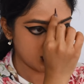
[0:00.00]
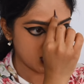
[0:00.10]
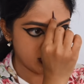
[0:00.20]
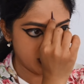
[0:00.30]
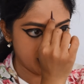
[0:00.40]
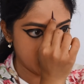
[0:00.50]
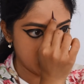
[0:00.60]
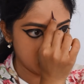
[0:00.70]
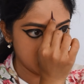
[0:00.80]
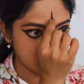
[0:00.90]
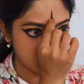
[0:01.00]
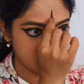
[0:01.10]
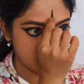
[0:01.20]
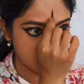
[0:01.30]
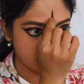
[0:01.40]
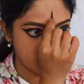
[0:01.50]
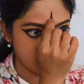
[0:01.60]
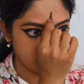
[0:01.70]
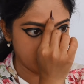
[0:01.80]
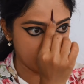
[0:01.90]
I'm gonna put it a little bit
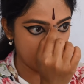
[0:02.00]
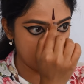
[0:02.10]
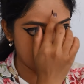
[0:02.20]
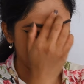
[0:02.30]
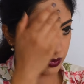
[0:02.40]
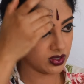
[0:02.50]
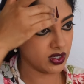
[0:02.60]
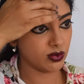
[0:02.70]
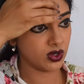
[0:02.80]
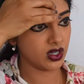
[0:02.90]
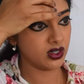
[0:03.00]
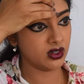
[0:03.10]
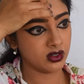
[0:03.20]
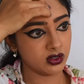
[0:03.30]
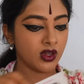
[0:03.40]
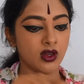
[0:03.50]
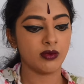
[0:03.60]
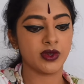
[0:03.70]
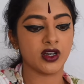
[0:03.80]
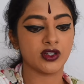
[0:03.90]
above where I normally would
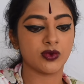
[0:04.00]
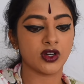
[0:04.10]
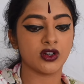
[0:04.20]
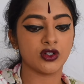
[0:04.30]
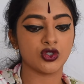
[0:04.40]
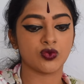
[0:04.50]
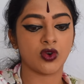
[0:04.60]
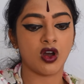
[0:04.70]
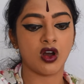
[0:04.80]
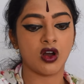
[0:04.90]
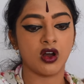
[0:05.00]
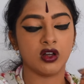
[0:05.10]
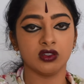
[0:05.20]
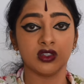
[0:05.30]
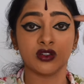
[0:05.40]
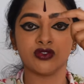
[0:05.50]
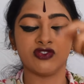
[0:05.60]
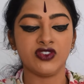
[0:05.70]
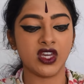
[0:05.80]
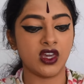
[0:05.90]
because we're gonna draw a little
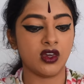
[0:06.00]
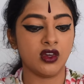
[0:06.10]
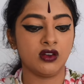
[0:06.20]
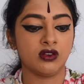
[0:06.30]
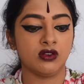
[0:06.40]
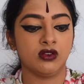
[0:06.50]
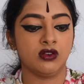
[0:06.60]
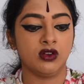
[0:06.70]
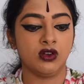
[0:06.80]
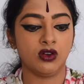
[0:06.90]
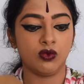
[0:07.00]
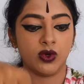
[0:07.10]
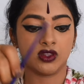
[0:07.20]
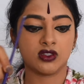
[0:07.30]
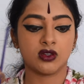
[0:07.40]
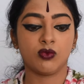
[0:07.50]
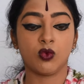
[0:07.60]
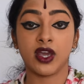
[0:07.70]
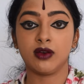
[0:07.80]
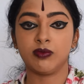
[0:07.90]
V with some
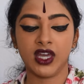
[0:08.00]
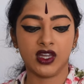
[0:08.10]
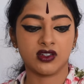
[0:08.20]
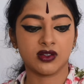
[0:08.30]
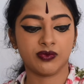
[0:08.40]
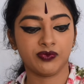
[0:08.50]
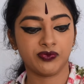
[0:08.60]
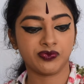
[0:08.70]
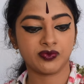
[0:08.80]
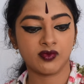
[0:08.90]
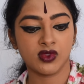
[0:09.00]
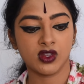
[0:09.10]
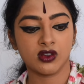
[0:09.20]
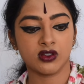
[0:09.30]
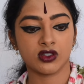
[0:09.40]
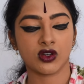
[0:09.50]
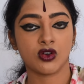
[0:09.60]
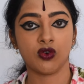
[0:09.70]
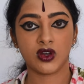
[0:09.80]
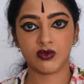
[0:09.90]
white paint. So I
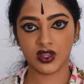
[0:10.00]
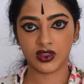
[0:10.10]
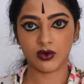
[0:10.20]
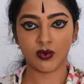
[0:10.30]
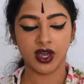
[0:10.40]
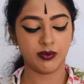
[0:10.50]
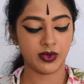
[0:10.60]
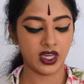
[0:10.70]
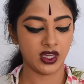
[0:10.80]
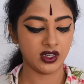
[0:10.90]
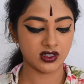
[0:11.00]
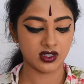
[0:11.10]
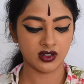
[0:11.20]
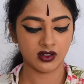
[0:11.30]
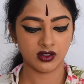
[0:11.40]
go in with the white paint